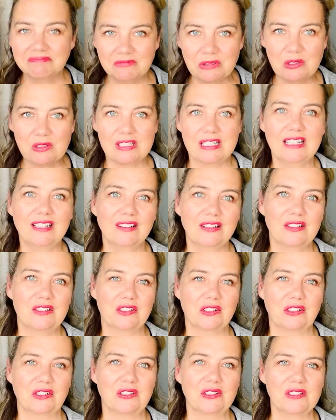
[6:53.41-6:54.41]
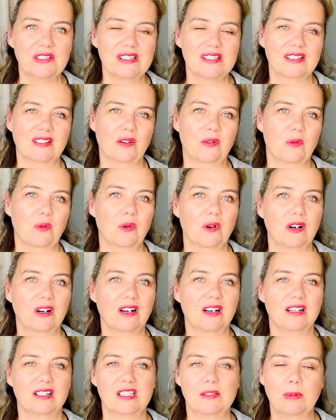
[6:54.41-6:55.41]
New Zealanders,
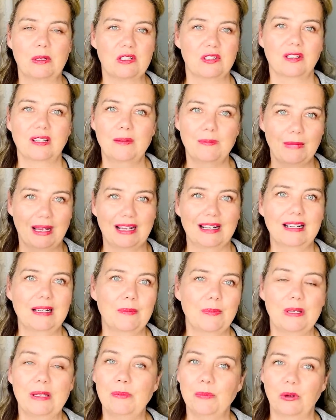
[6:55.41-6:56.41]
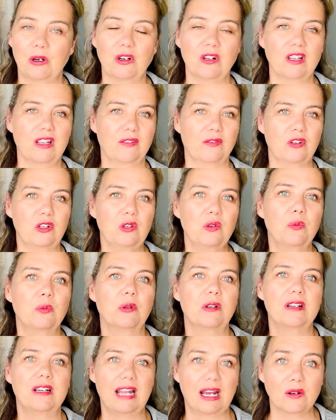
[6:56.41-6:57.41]
or especially Māori people, if you
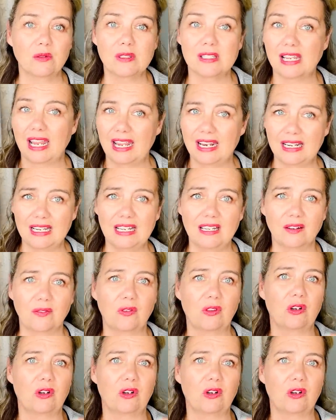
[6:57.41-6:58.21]
pronounce any of